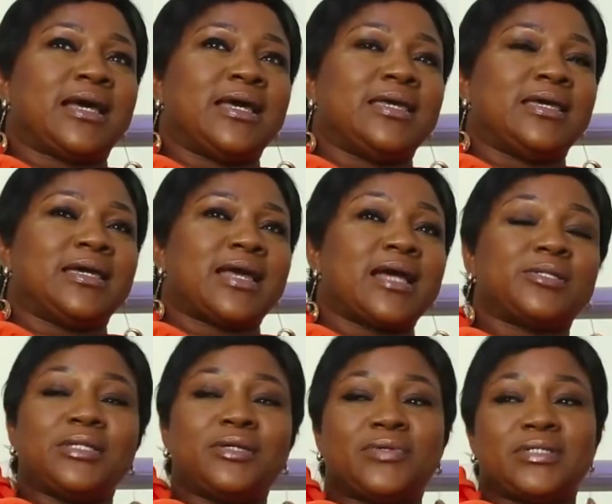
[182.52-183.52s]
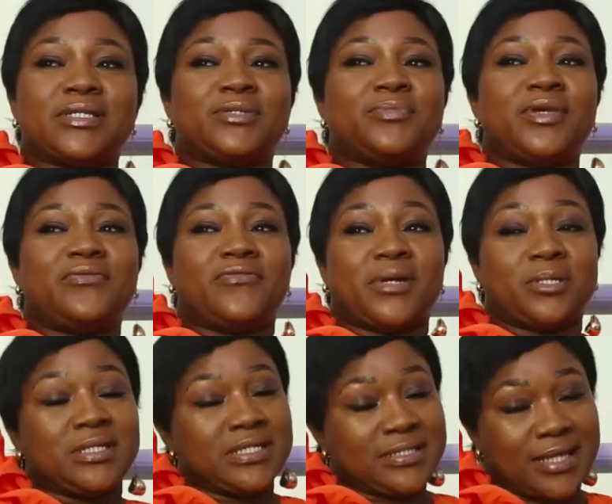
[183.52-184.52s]
I uh, actually wanted to be a
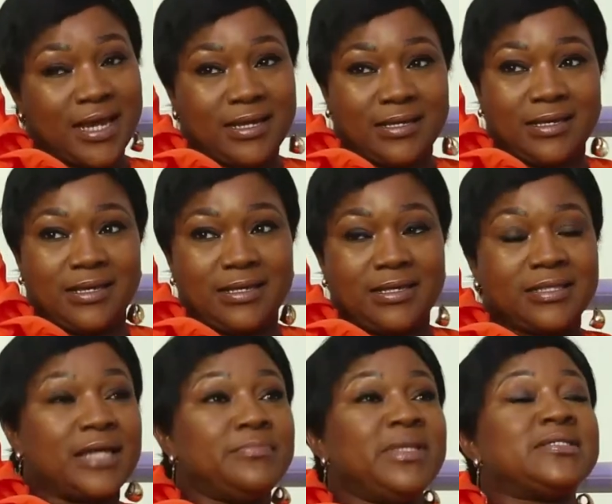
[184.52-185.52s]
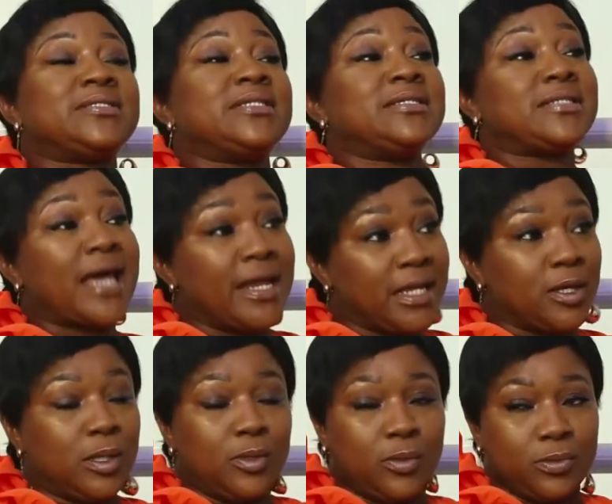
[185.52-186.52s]
fashion designer. That means designing
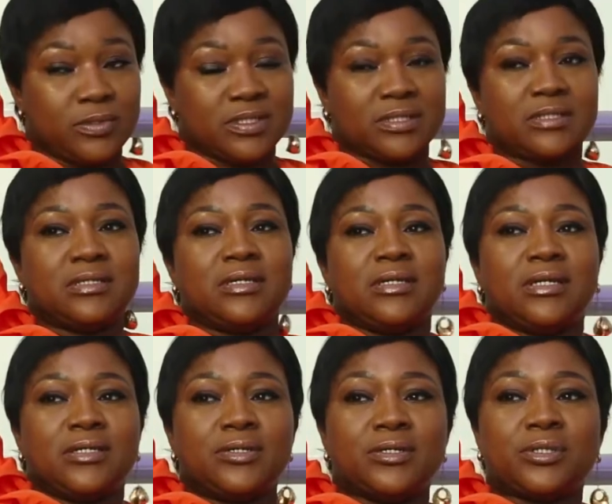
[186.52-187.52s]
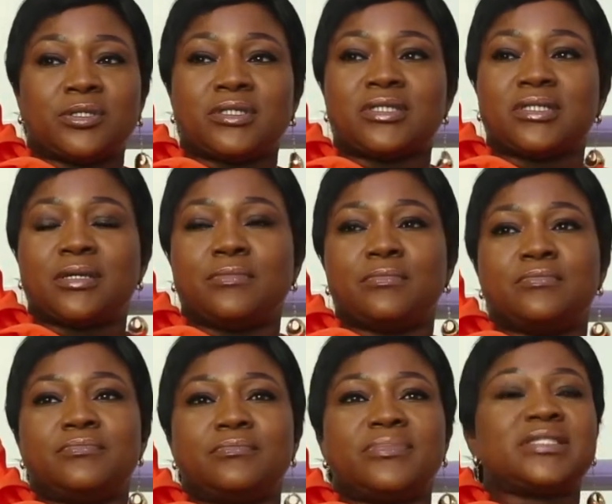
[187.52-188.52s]
clothes, not just
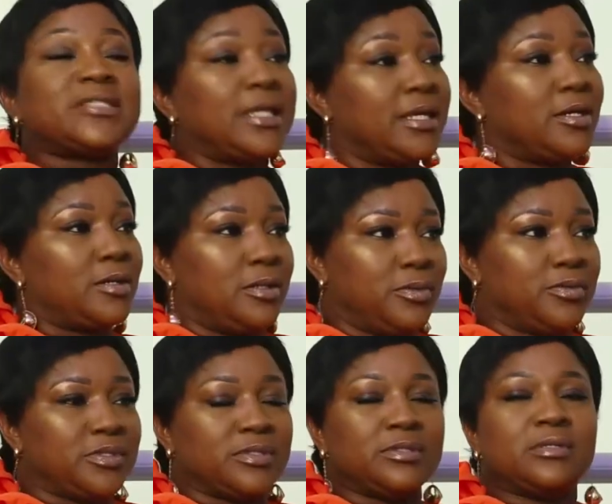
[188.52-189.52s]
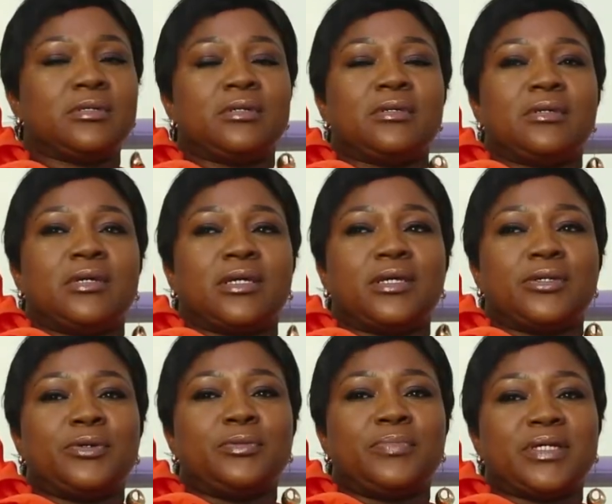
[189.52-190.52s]
um, selling clothes, you
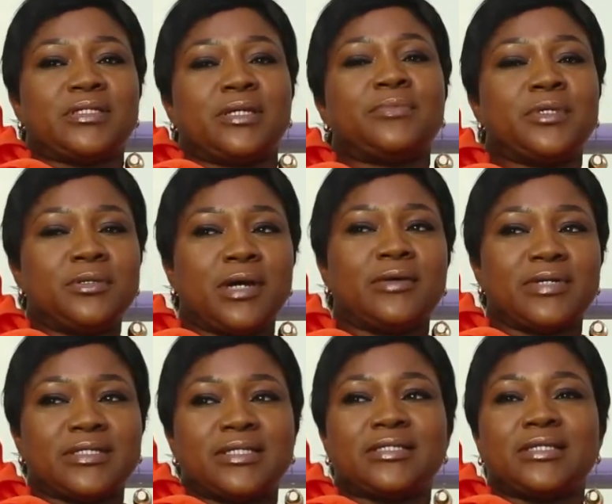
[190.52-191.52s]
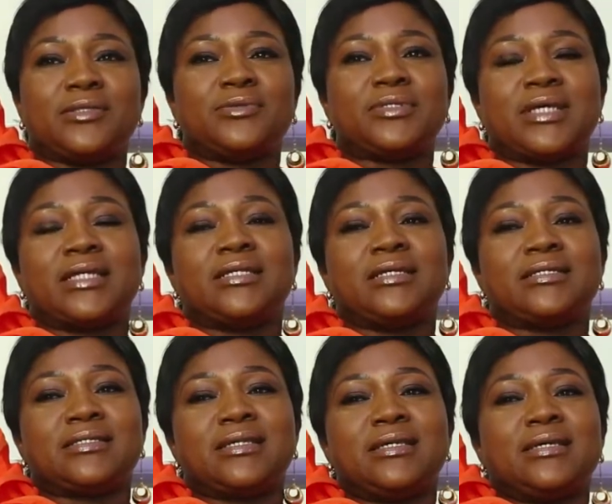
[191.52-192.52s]
know. But um, you know how it is in those
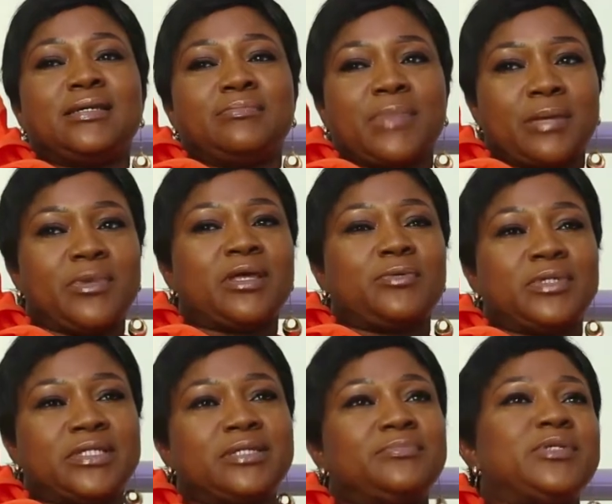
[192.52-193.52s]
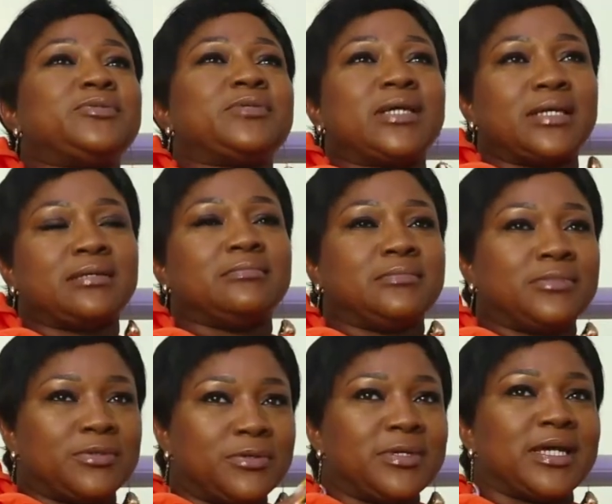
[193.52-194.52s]
days. My mother wanted me to get
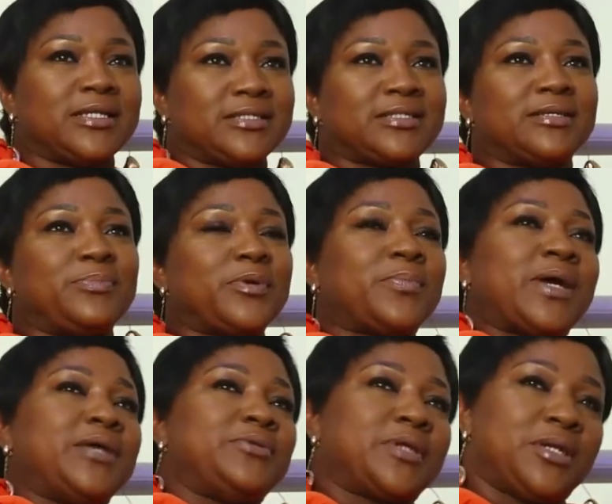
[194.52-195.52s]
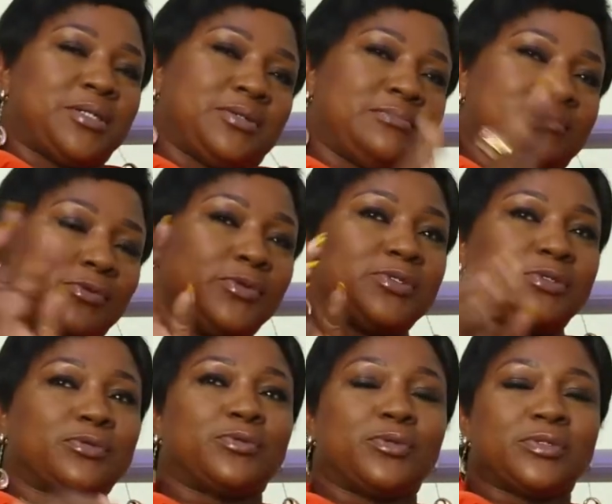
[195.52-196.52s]
go get a proper education, quote
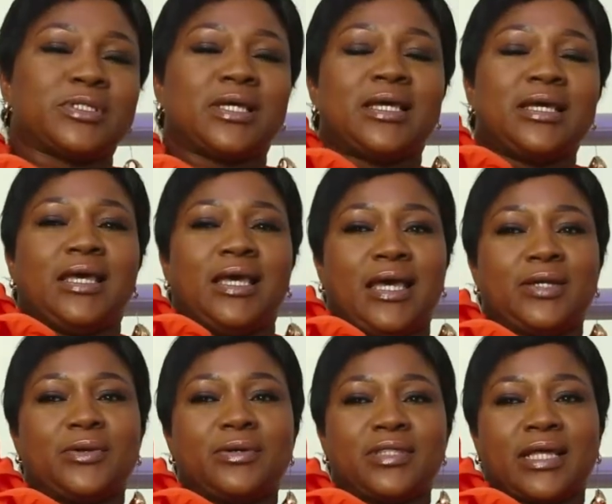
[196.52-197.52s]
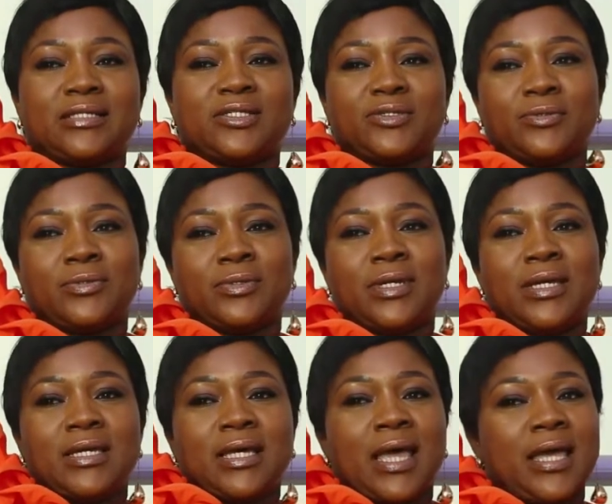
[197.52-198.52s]
unquote, yes. and all that. So
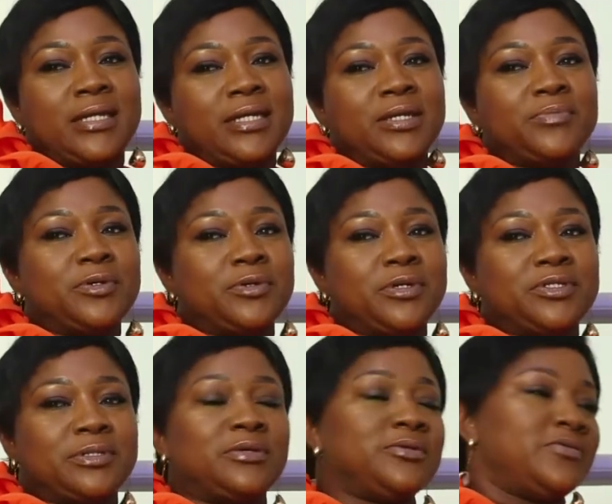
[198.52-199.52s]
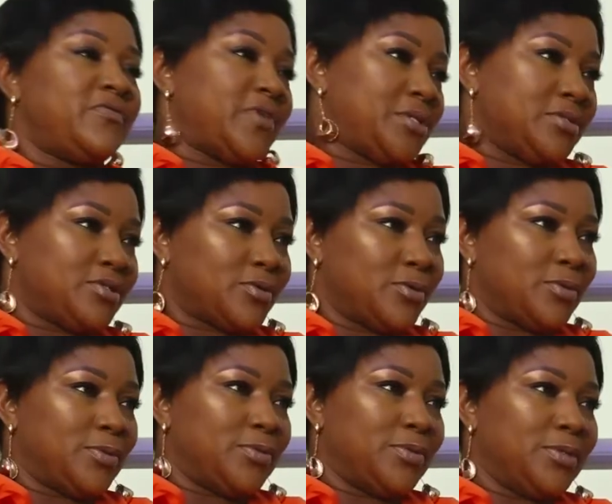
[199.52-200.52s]
I ended up not going to London Fashion School.
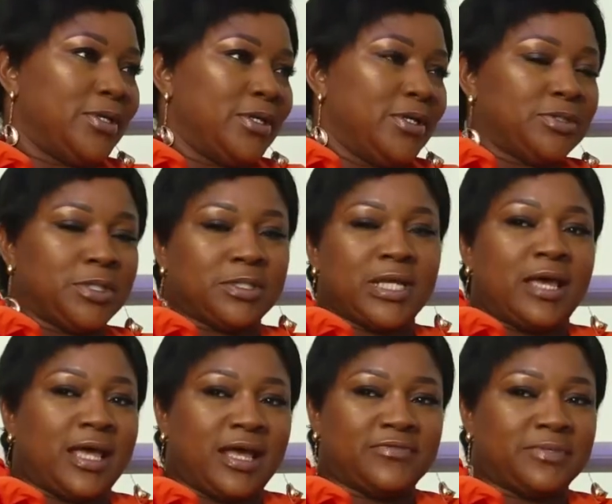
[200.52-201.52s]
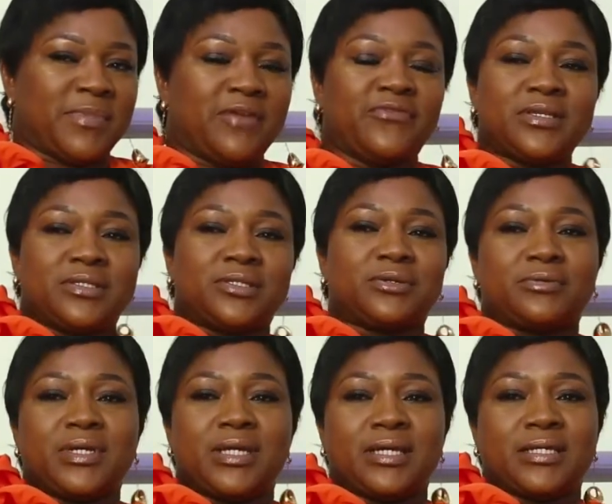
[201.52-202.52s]
She's after my first
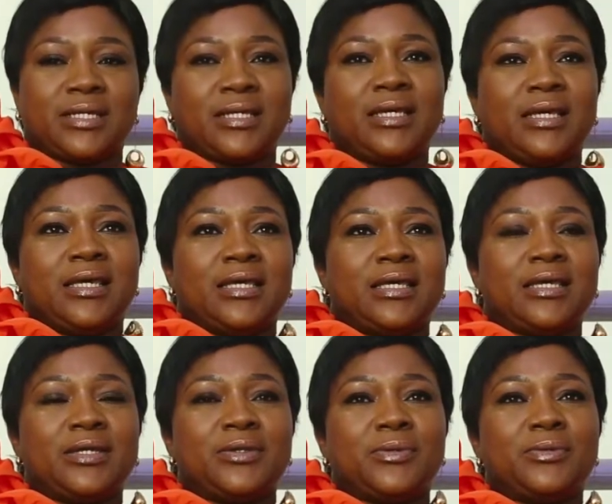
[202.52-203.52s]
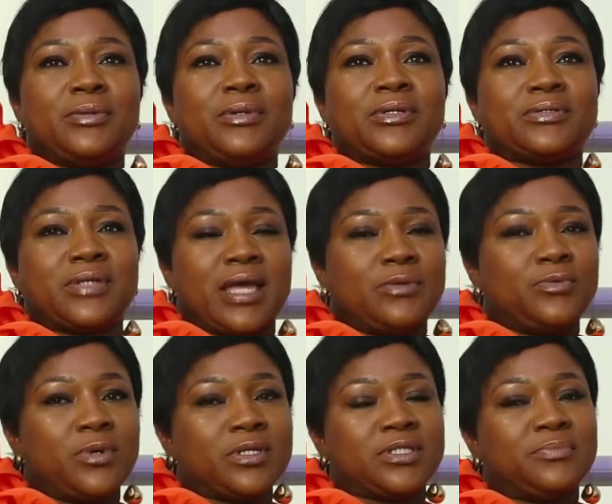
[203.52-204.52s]
degree, you know, I
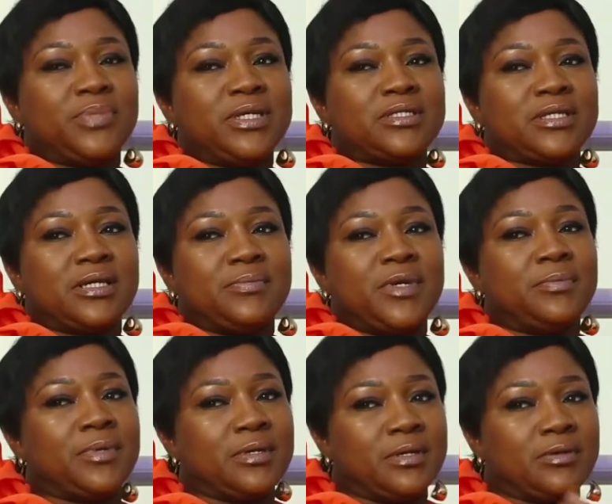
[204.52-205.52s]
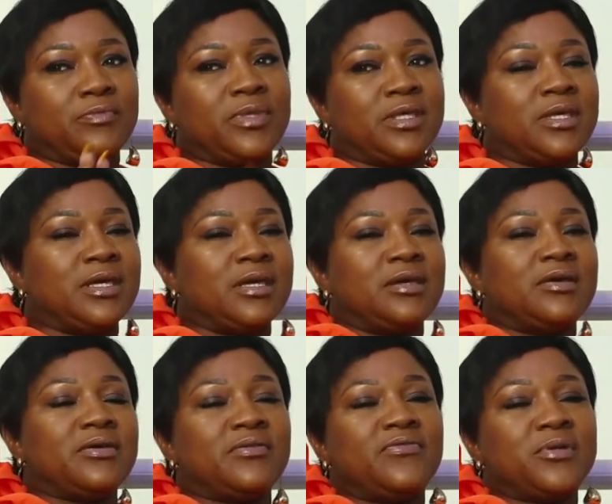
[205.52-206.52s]
walked a bit, uh, with the
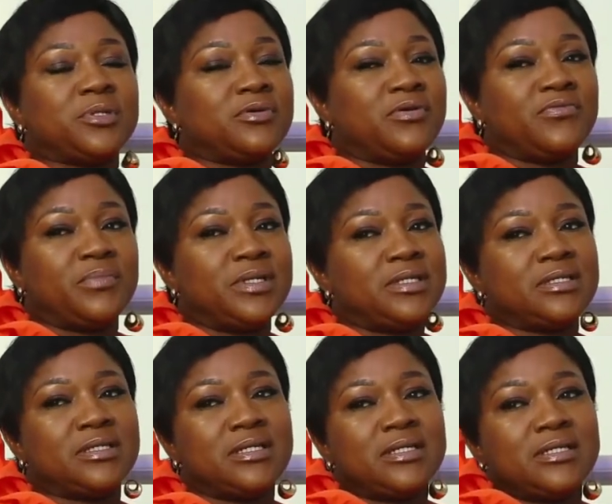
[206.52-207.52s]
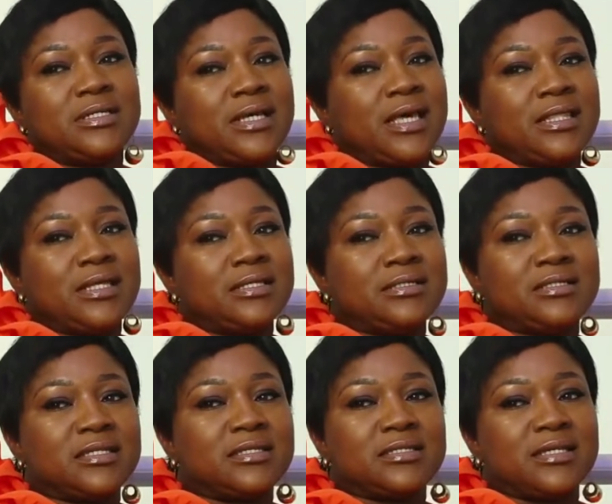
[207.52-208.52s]
uh, federal government. And then
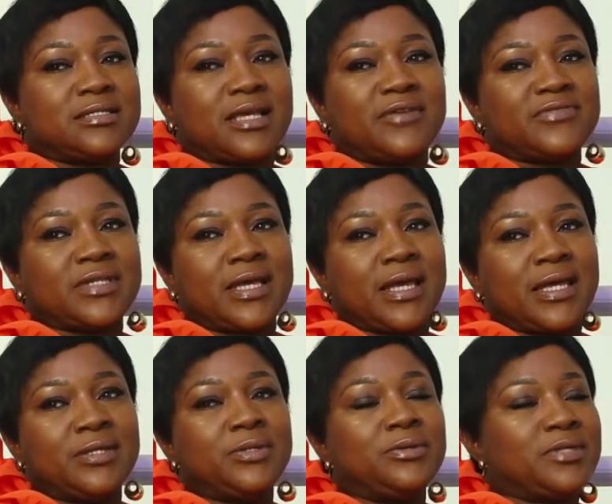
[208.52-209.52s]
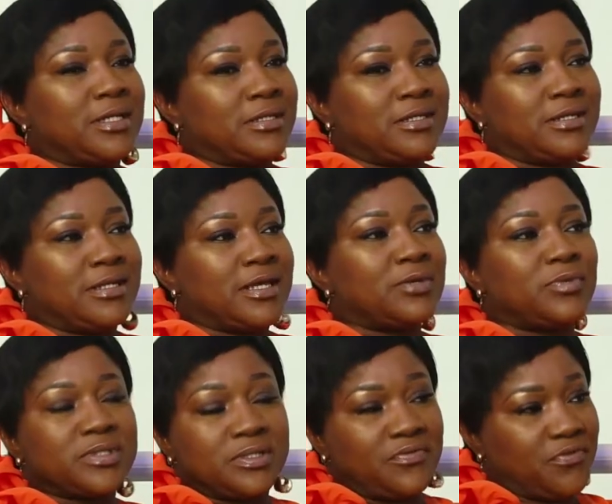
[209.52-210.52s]
six years after, I knew that that
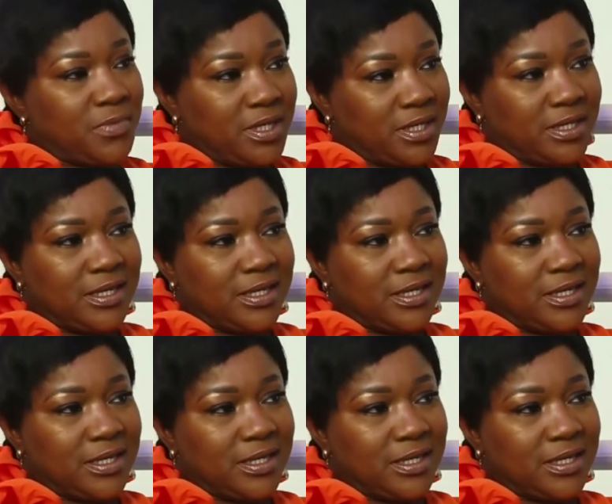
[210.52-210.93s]
wasn't for me.